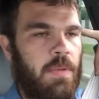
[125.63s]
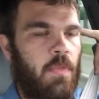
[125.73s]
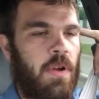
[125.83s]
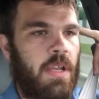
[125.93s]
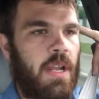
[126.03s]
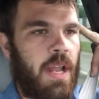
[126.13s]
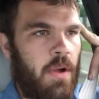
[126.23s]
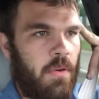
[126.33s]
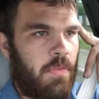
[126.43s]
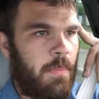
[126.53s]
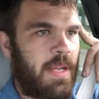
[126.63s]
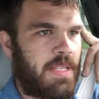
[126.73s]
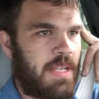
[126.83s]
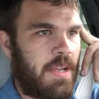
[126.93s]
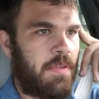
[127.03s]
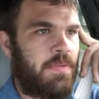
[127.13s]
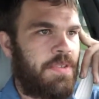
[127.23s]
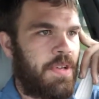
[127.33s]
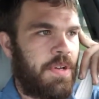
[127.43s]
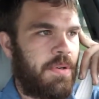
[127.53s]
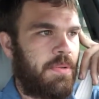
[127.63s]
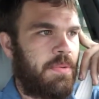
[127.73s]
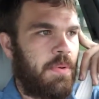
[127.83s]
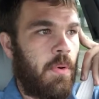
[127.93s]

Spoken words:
I'm working an hour for myself, so,